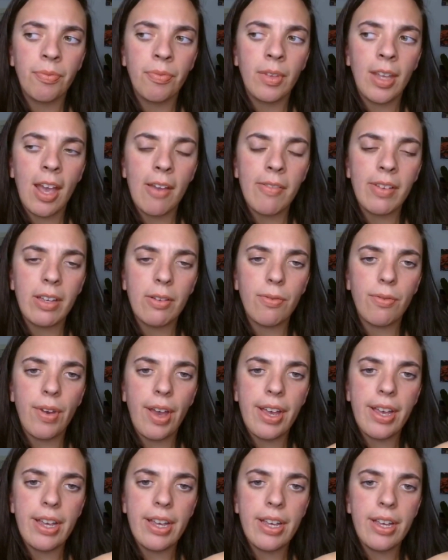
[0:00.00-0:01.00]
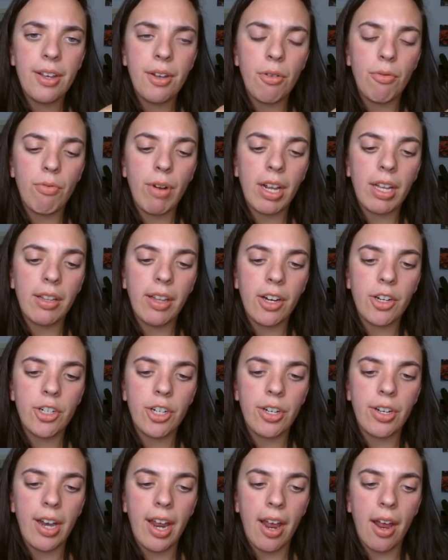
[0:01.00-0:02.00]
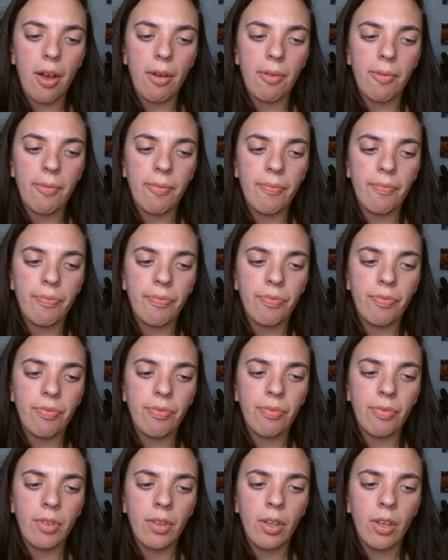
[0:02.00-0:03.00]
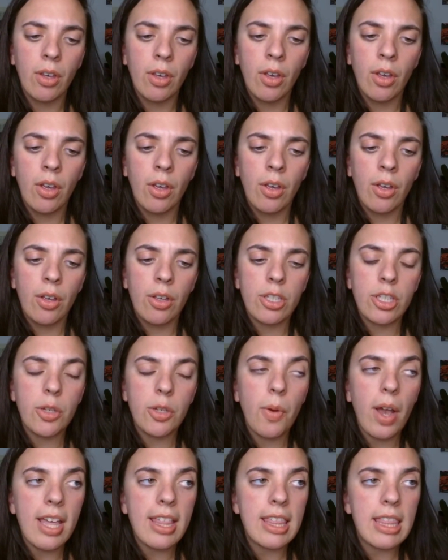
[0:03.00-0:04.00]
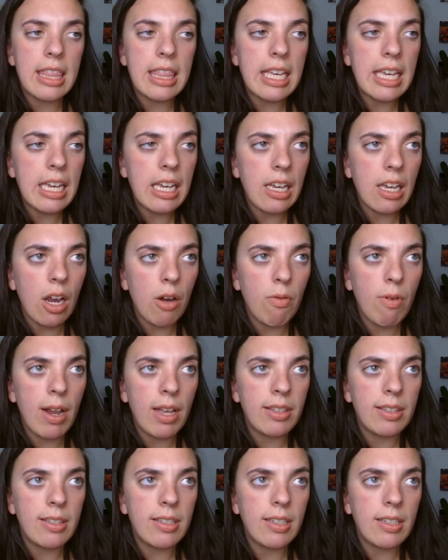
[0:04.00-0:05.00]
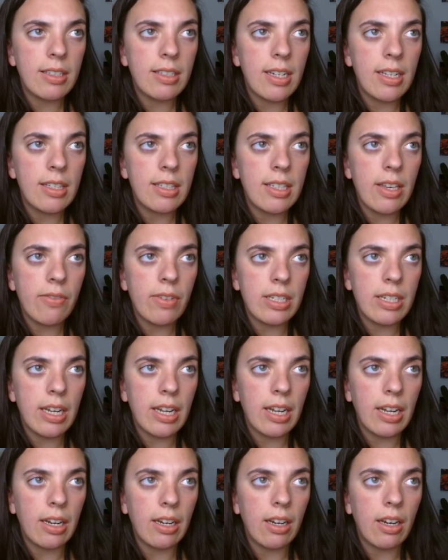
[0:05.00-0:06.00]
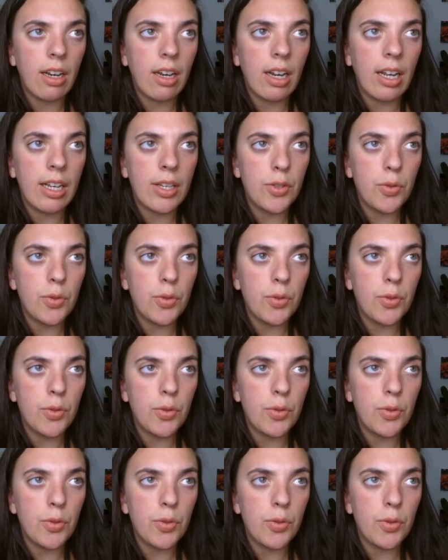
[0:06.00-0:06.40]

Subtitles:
Having a vague recollection now. So I think around 16, 17 is